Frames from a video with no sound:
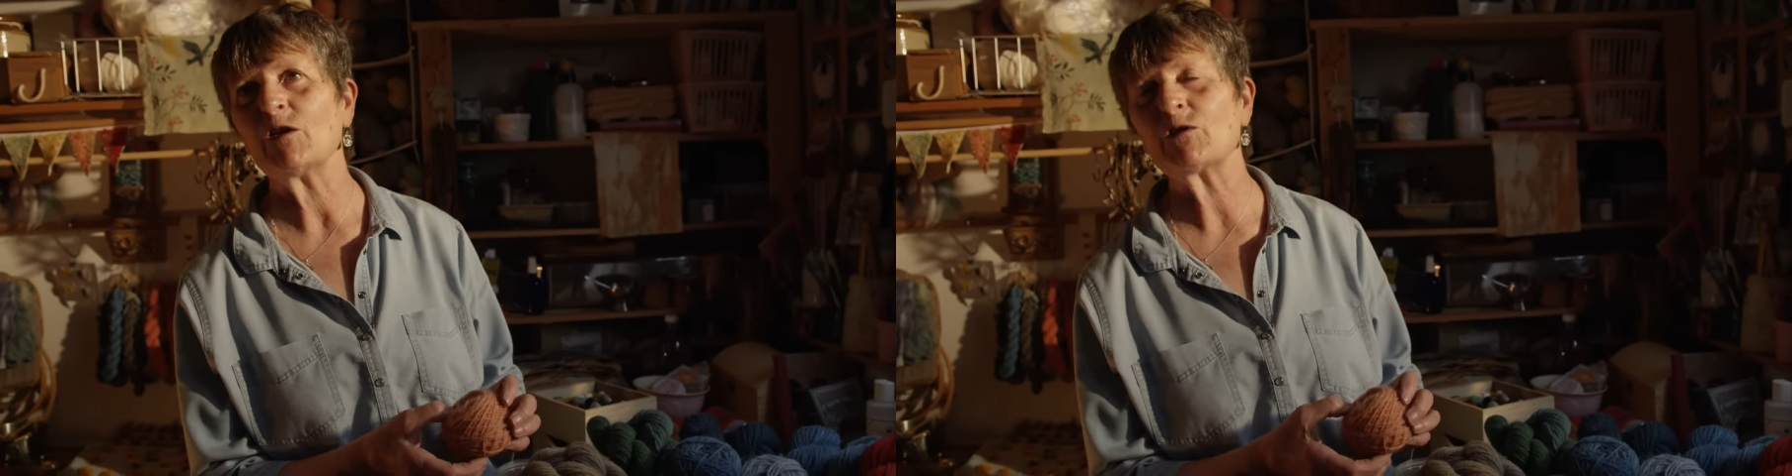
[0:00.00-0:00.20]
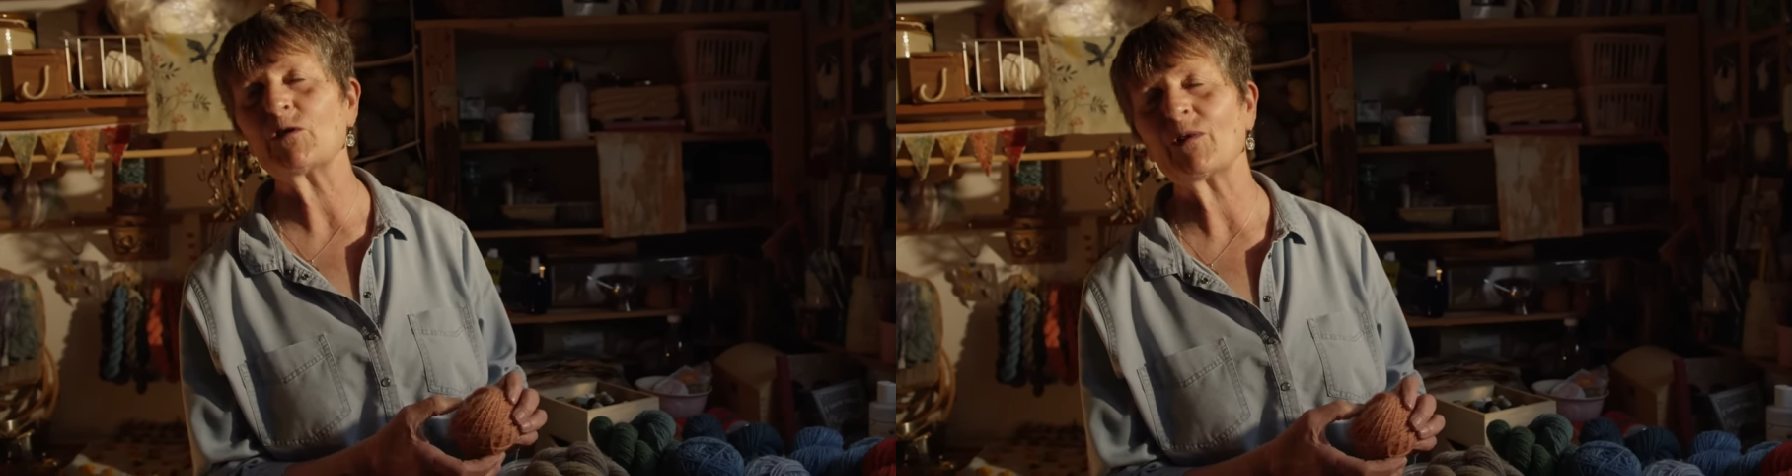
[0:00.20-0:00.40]

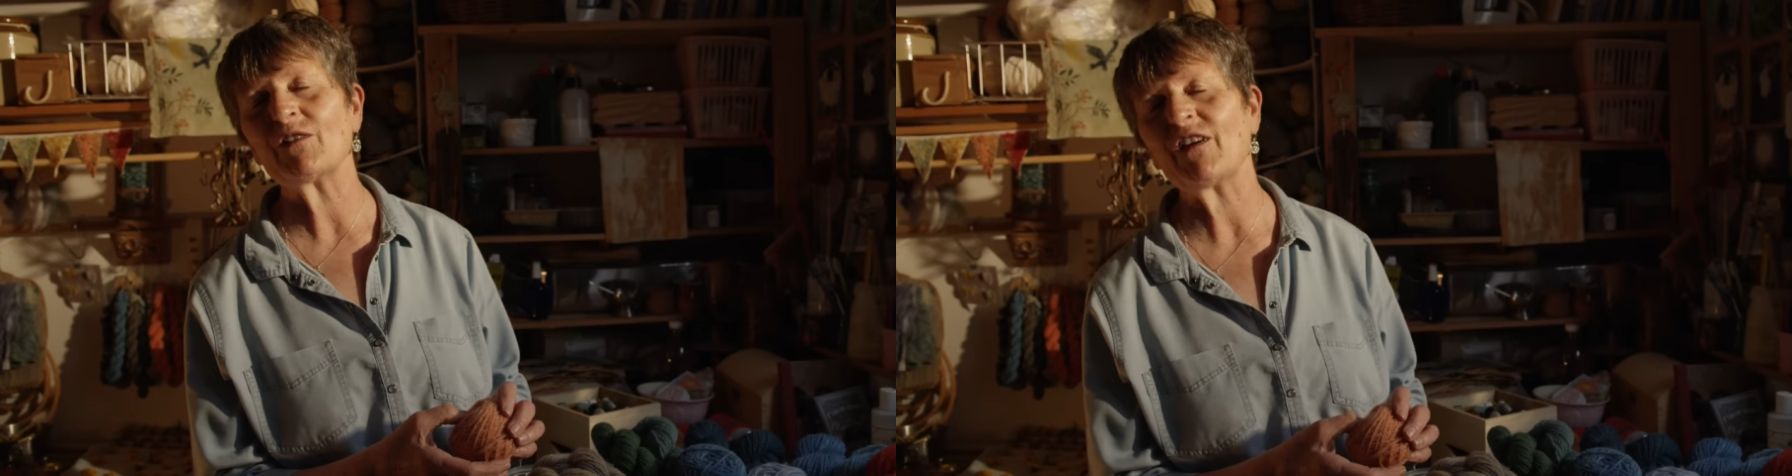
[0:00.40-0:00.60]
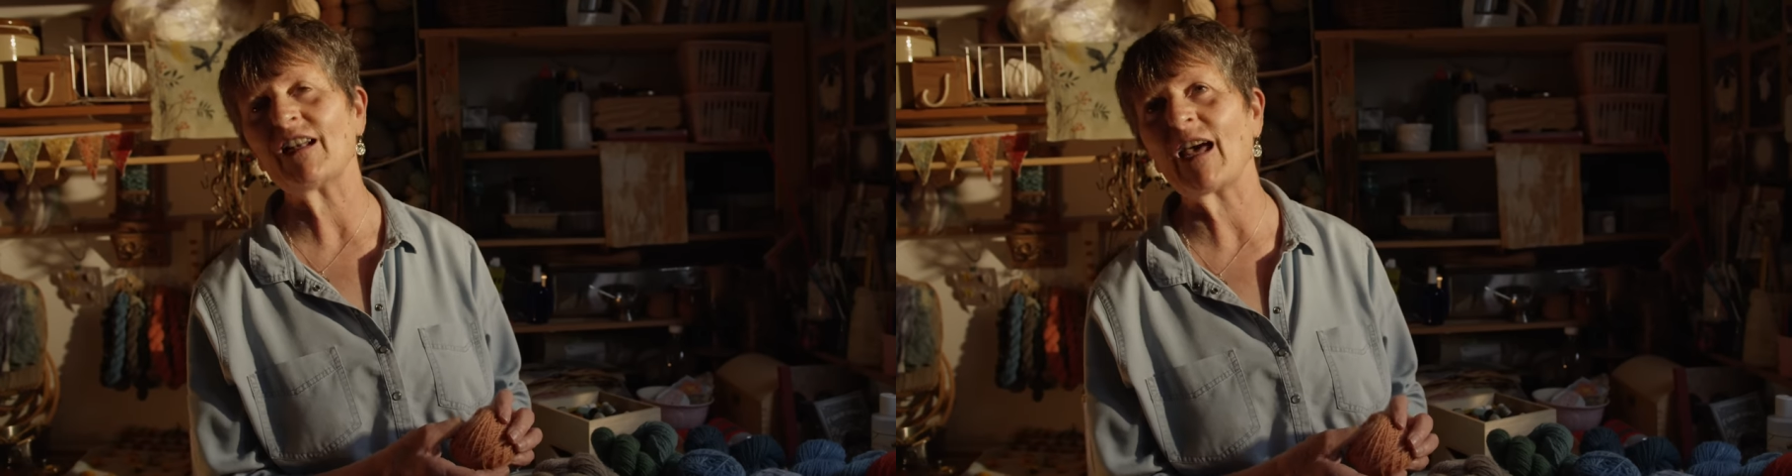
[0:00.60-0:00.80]
took one
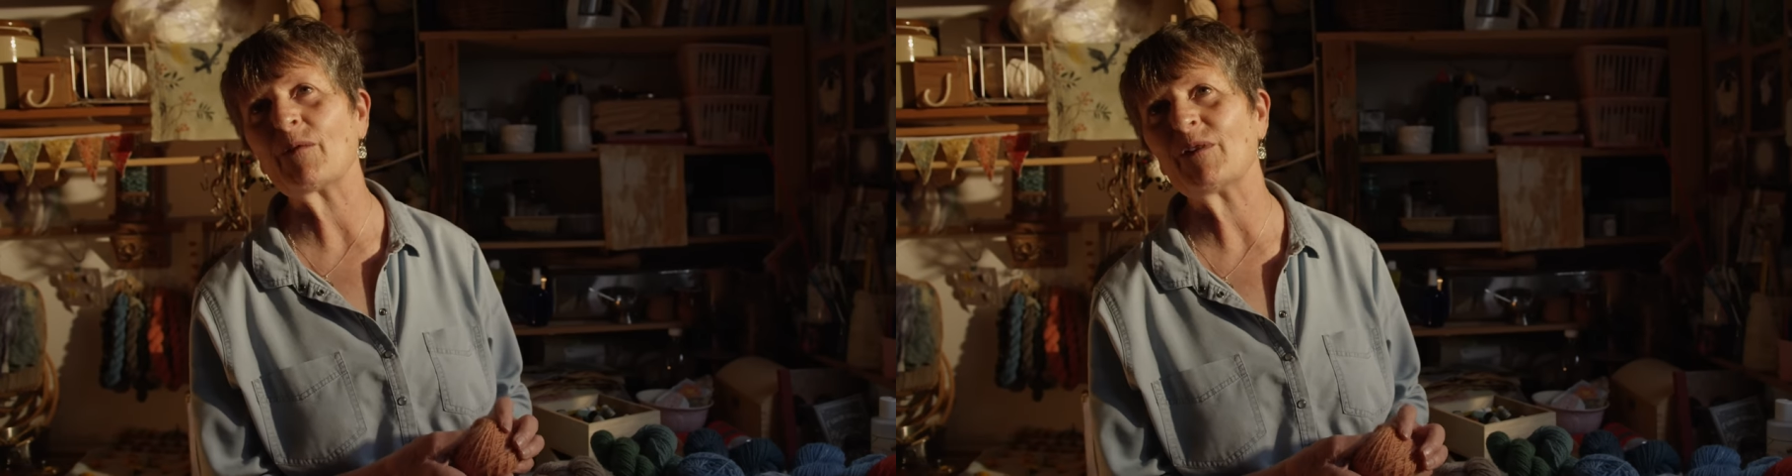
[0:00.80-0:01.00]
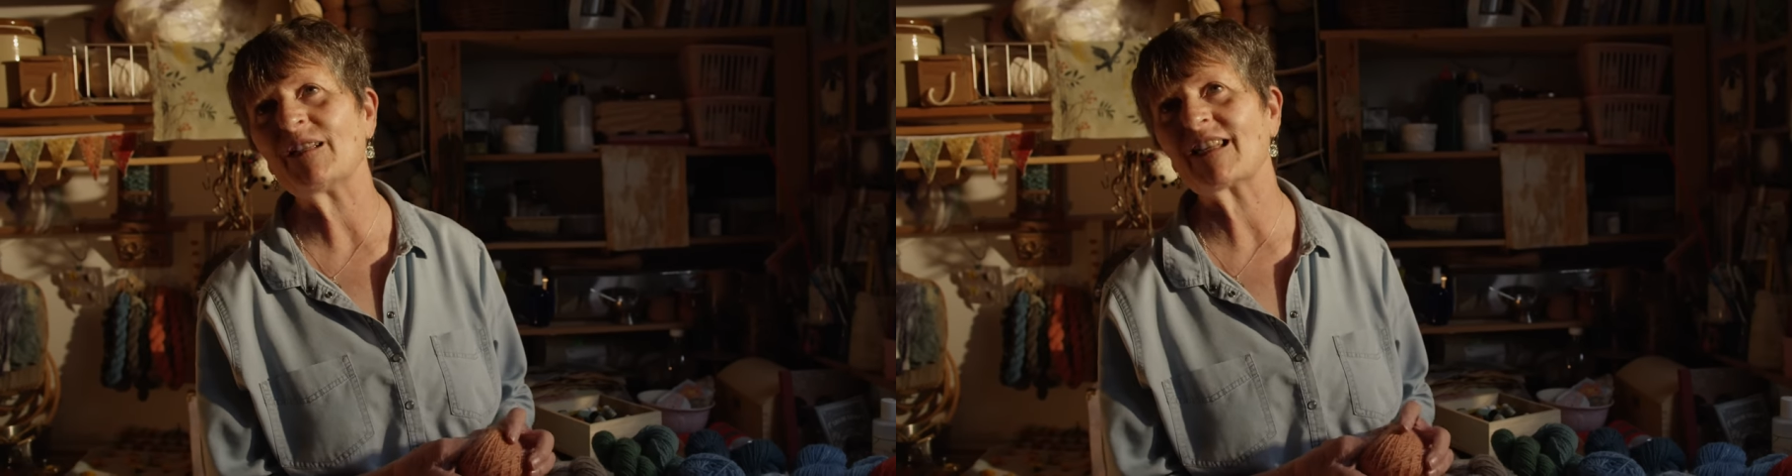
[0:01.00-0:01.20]
of her
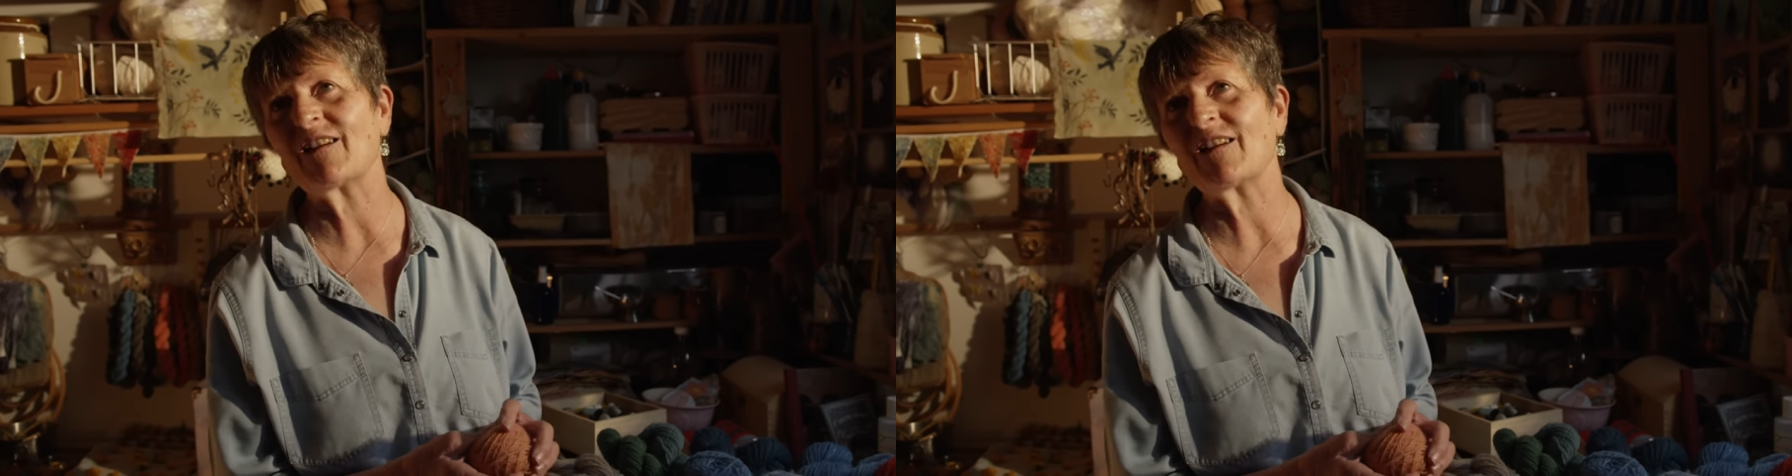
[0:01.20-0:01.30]
nappies